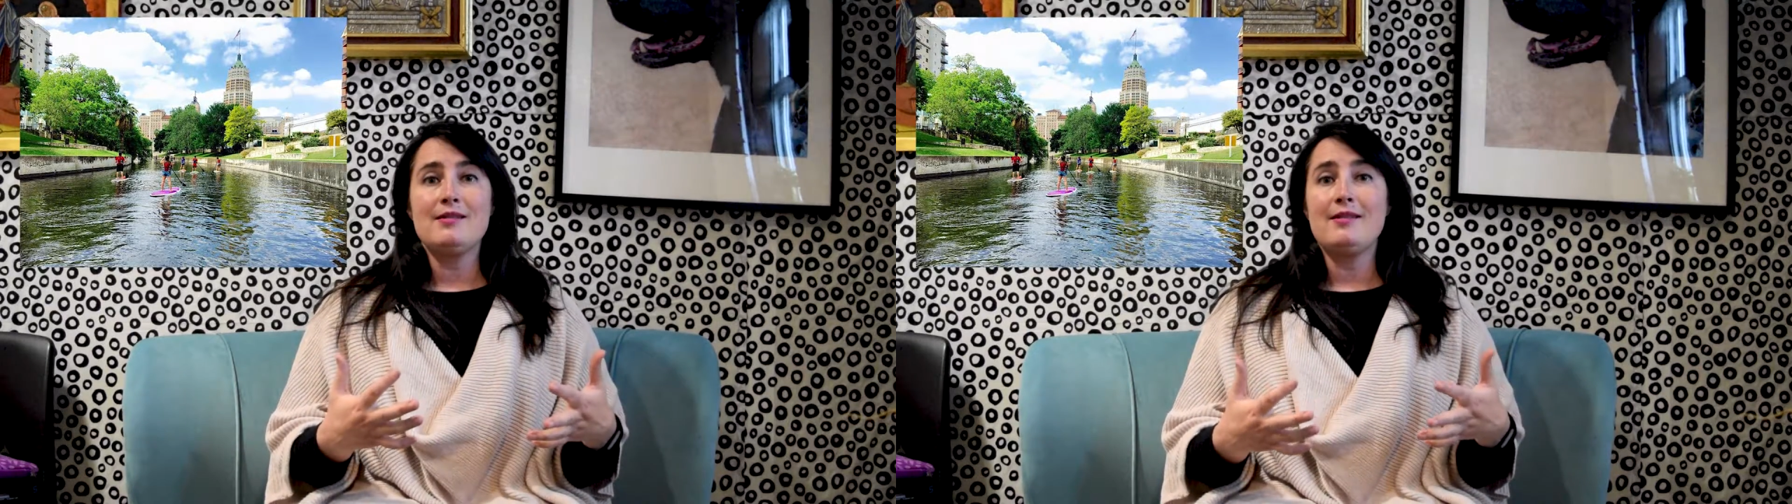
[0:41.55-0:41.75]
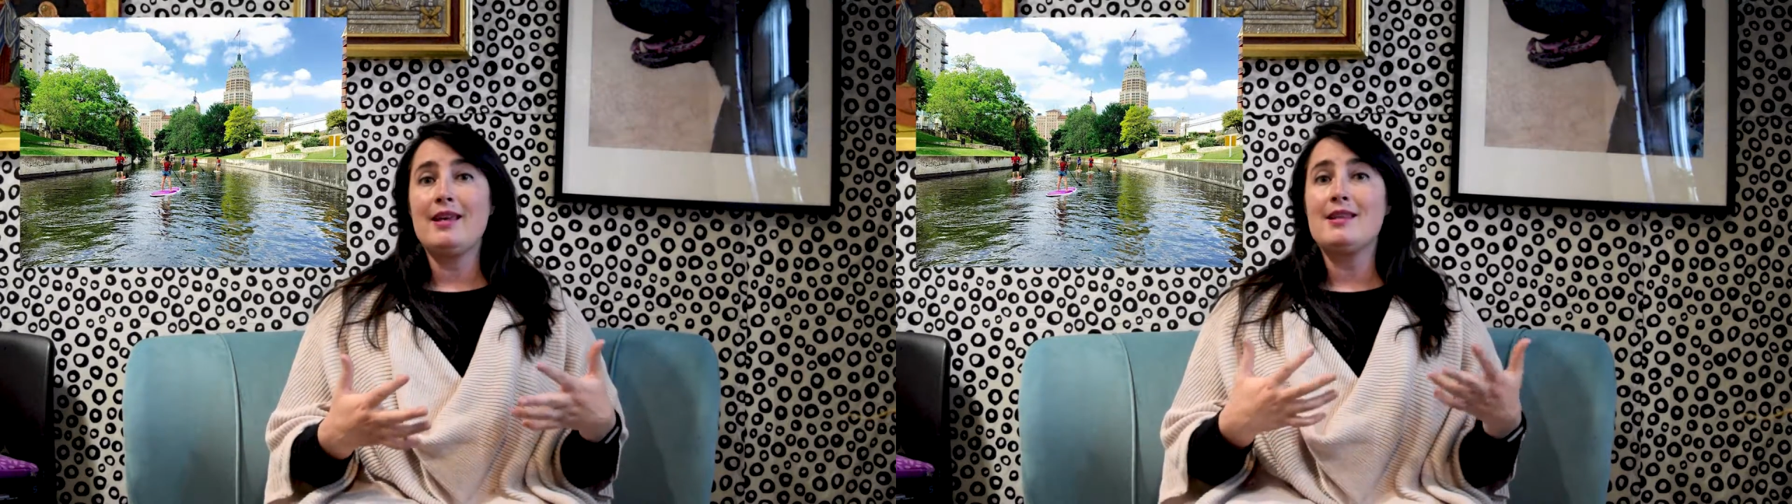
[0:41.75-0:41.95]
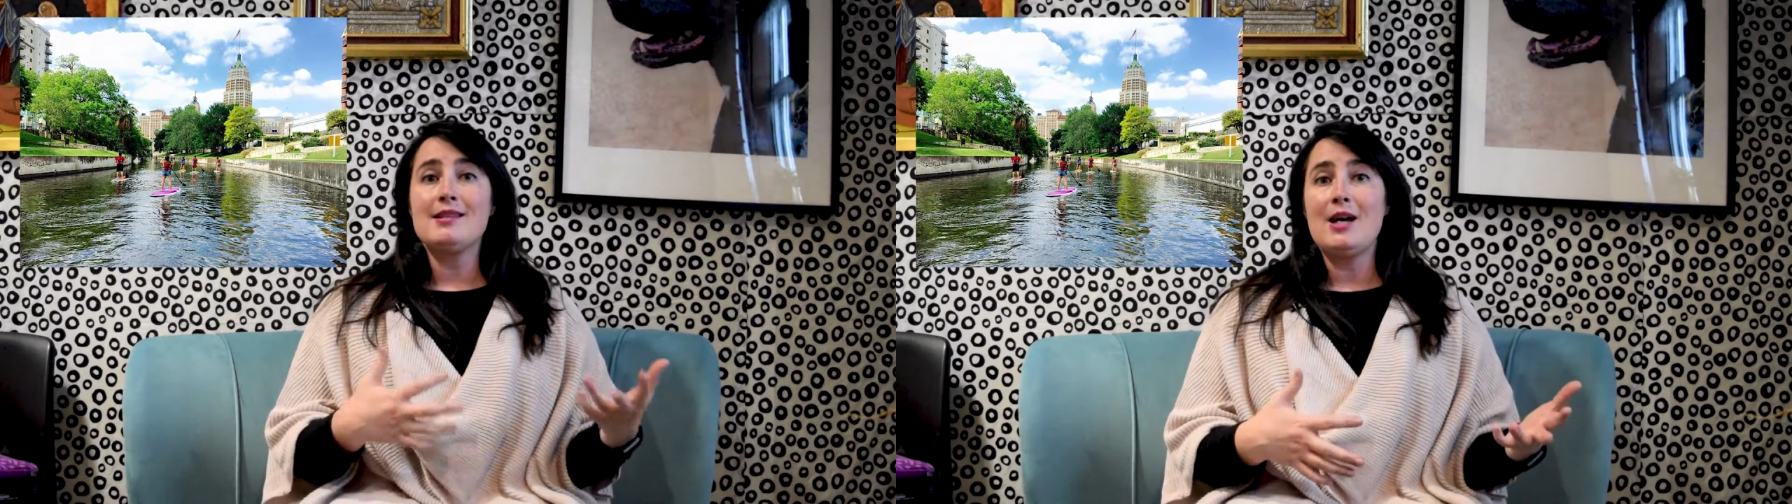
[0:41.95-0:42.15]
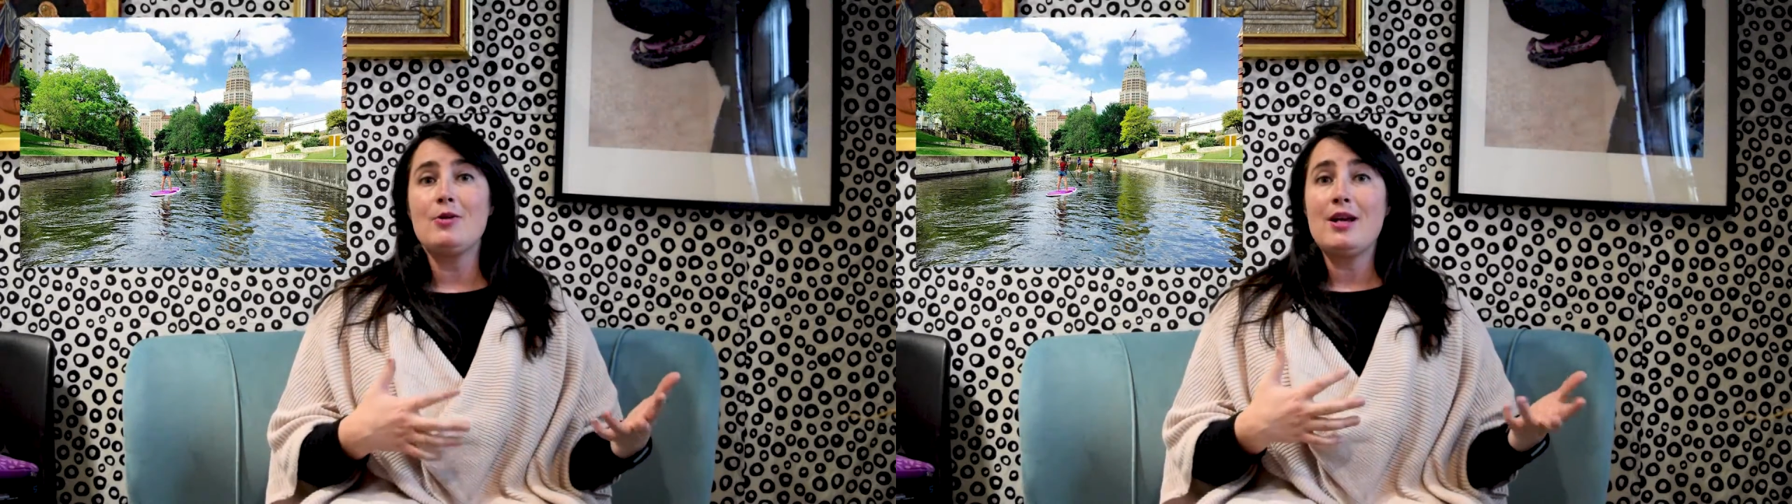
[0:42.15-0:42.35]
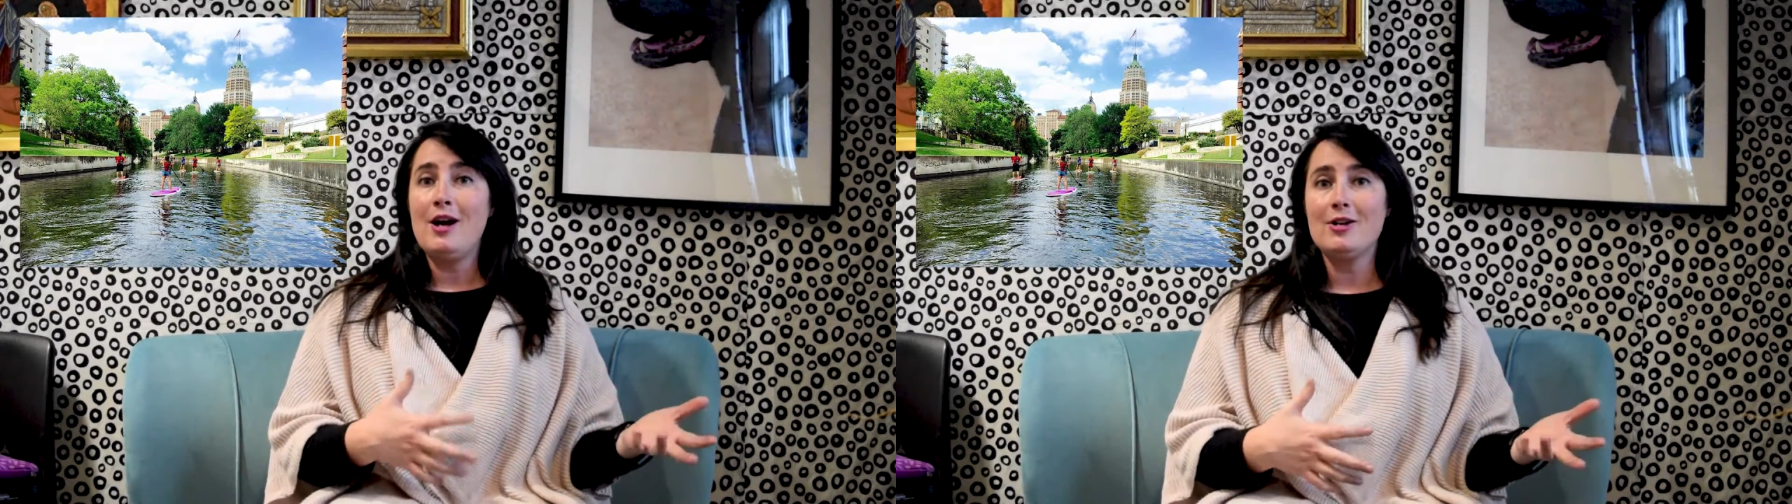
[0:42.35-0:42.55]
like the South
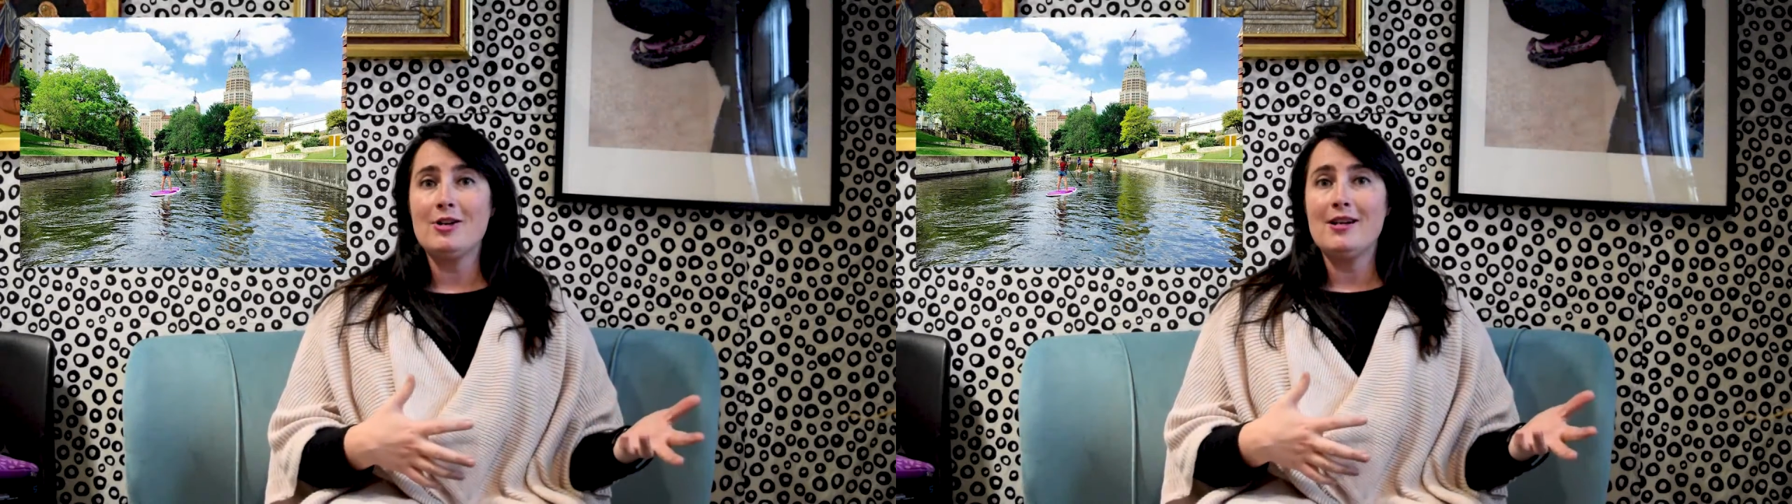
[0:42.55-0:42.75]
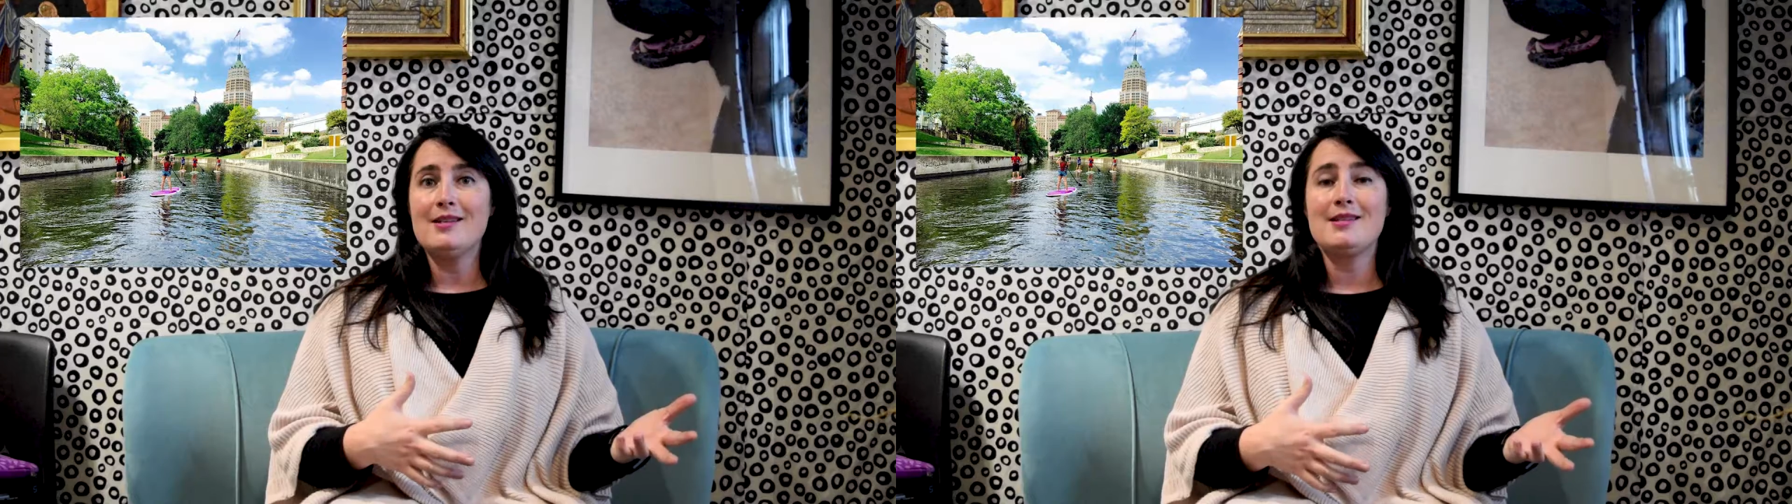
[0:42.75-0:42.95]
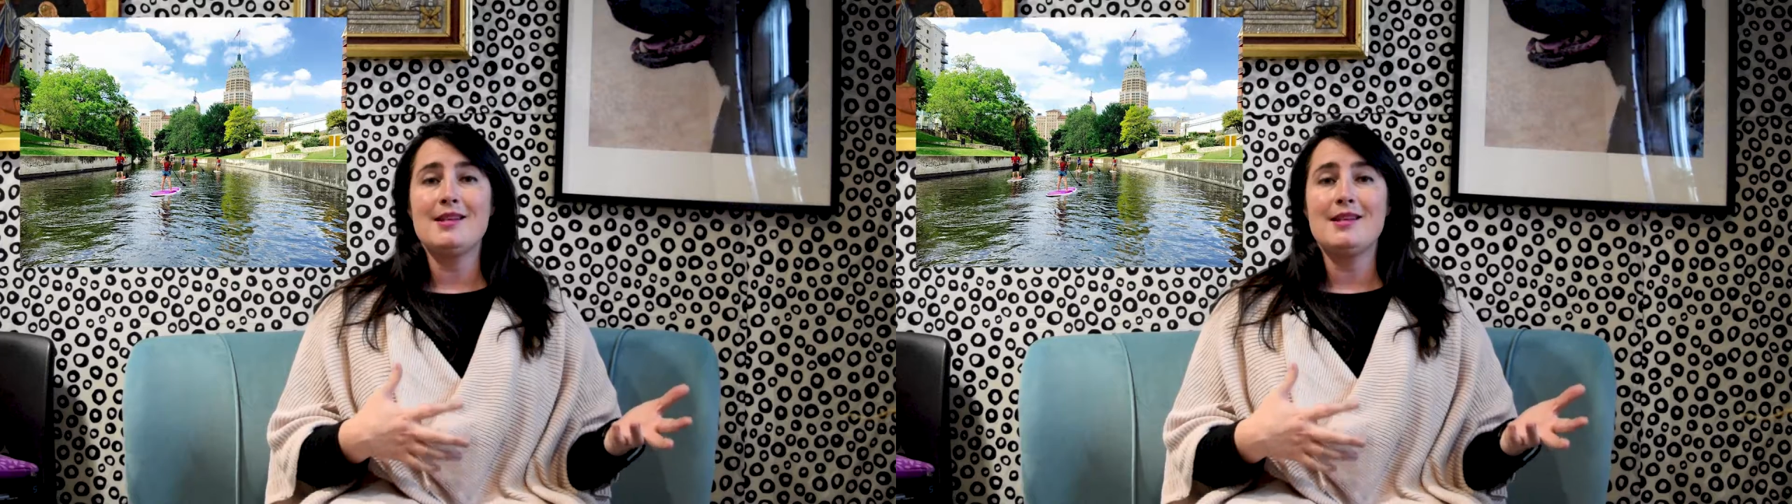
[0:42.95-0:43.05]
Congress